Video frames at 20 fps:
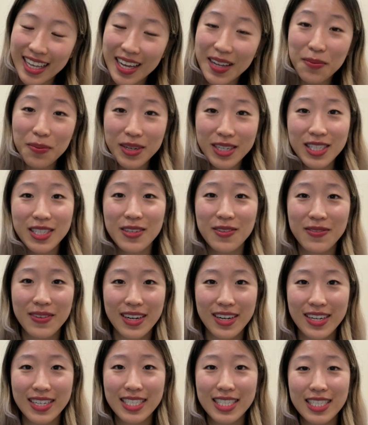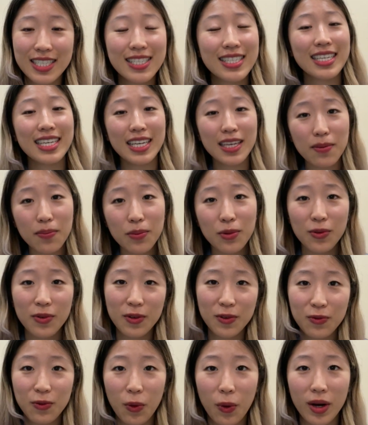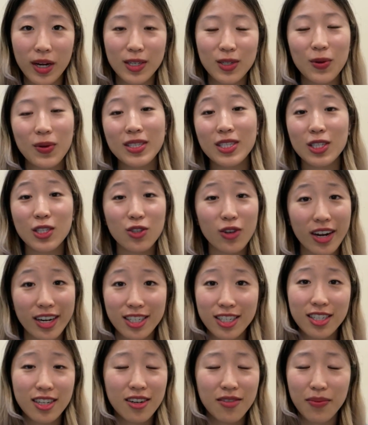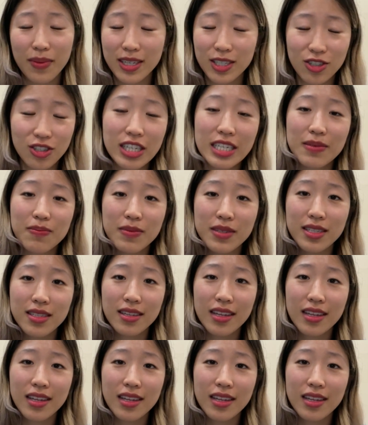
and perseverance to keep moving forward towards the direction of my dreams.